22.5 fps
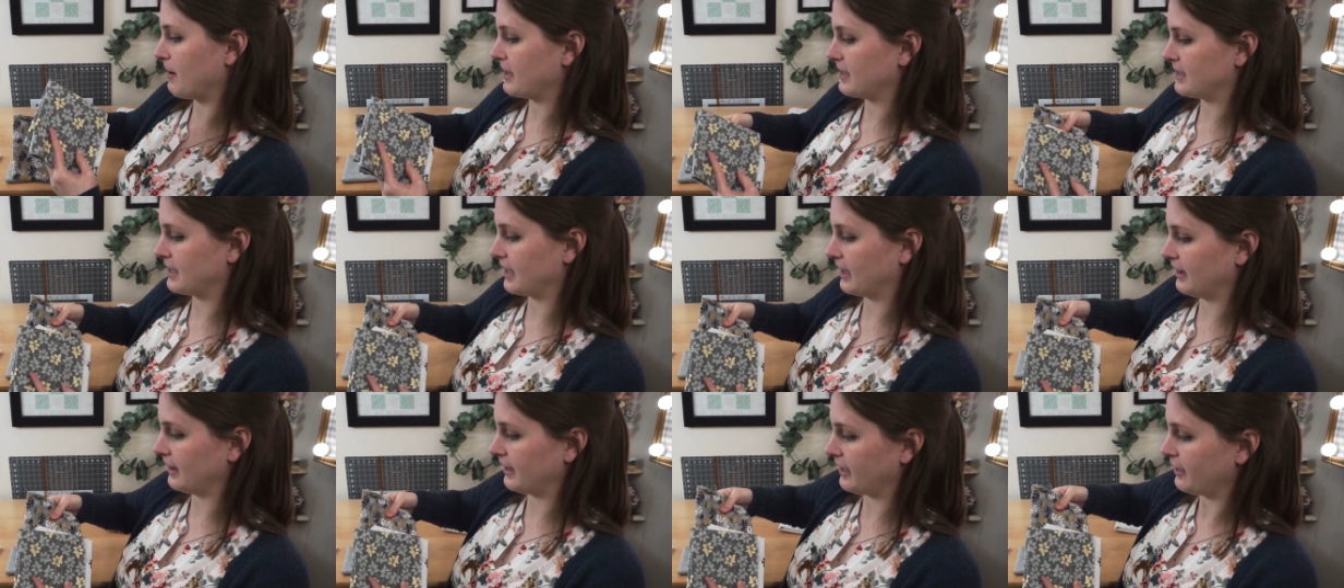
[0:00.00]
as
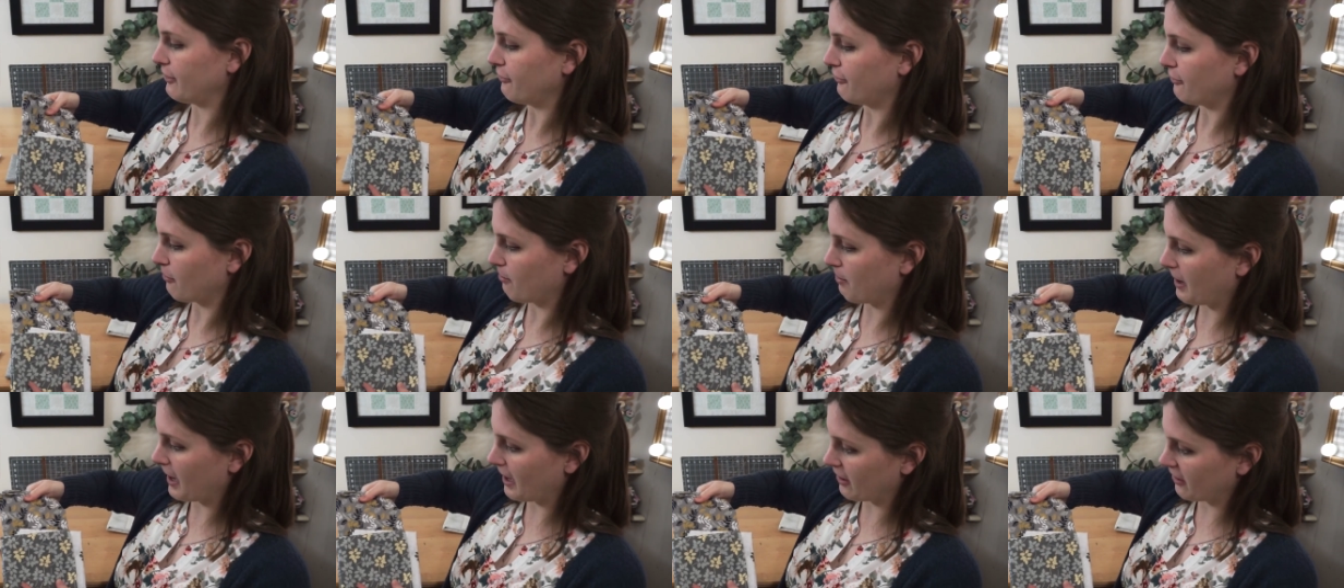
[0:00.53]
the leaf
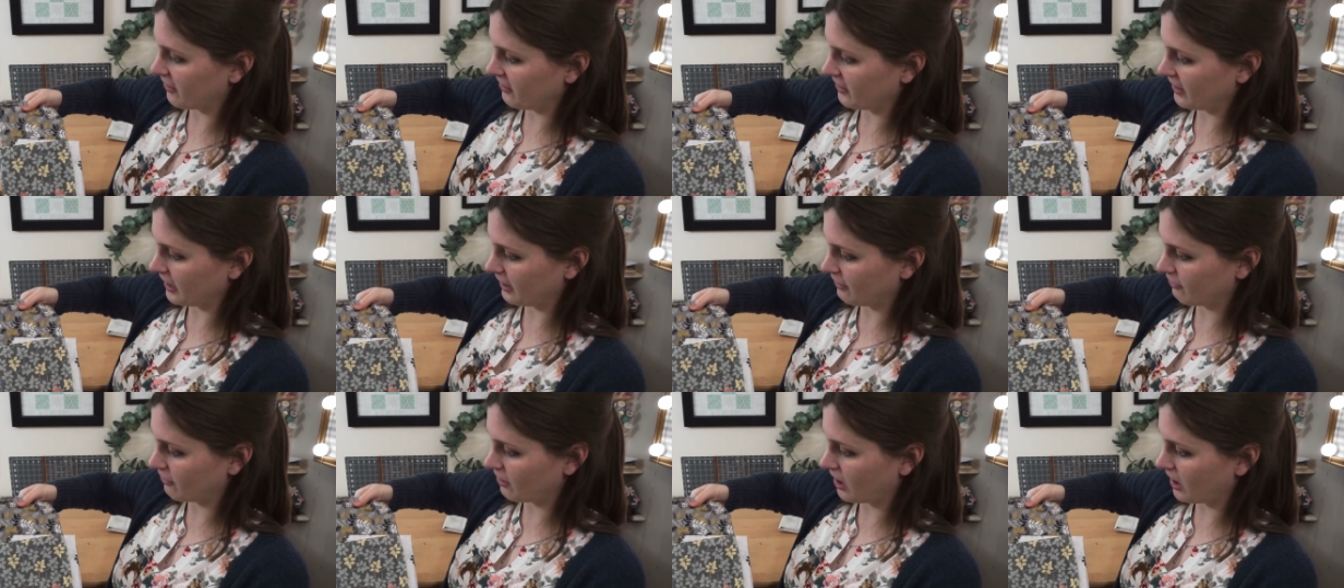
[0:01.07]
pattern that
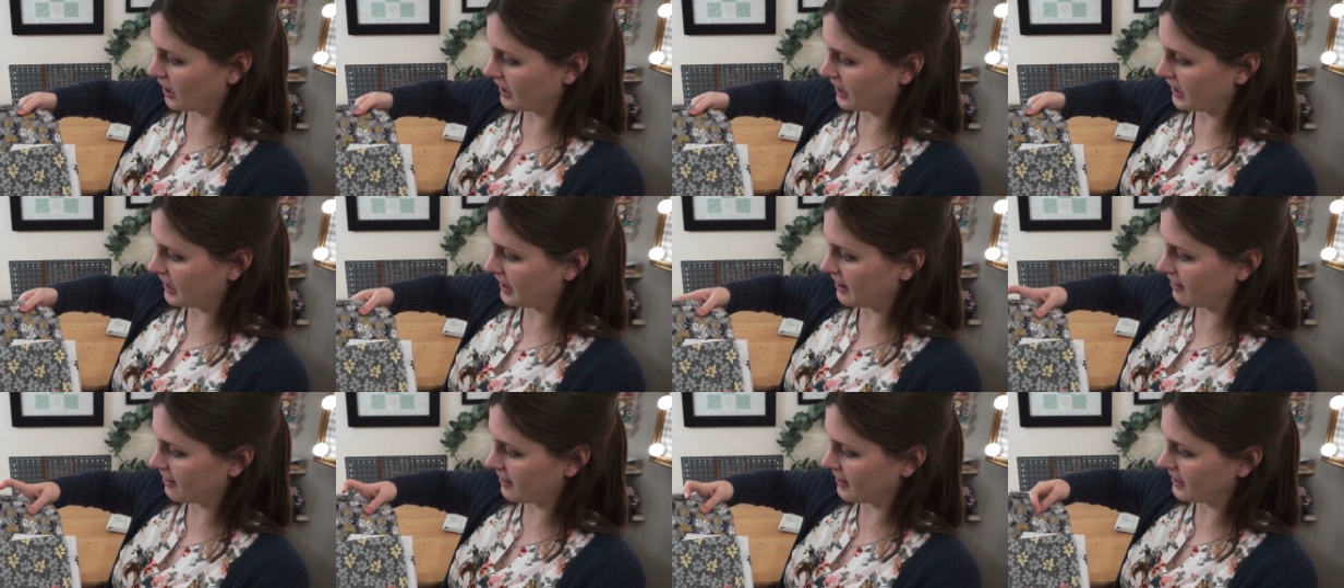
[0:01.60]
I've got
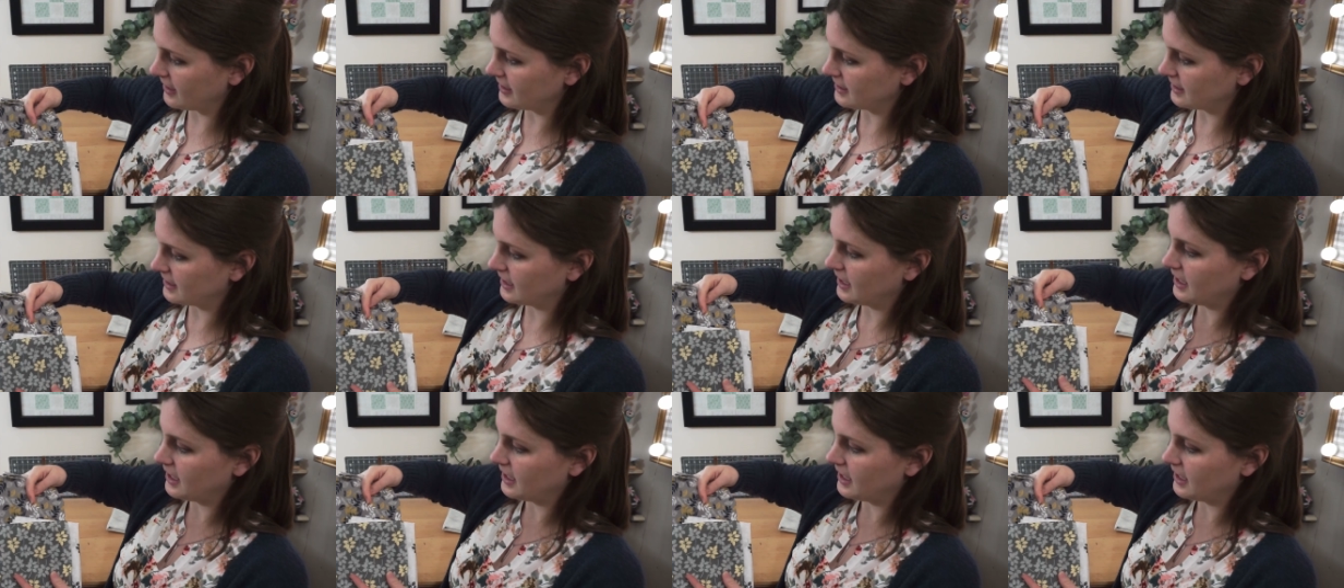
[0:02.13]
in this.